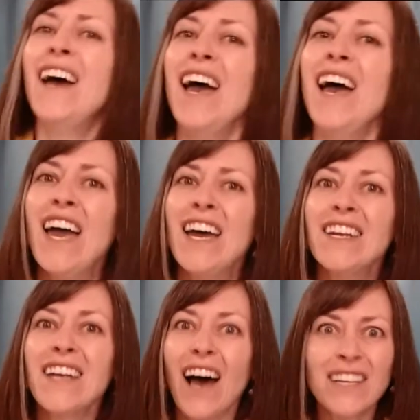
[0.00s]

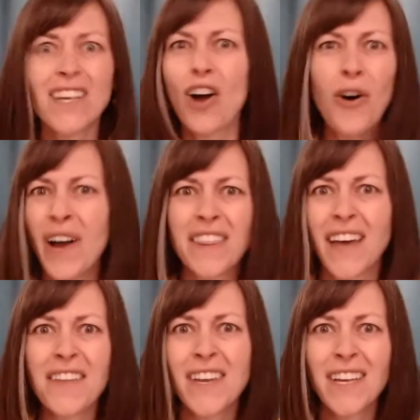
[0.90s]
And I said, "Oh,
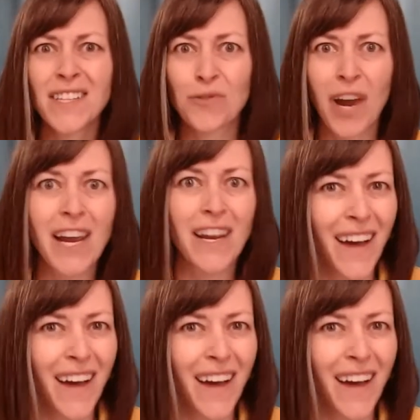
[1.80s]
I think it's great."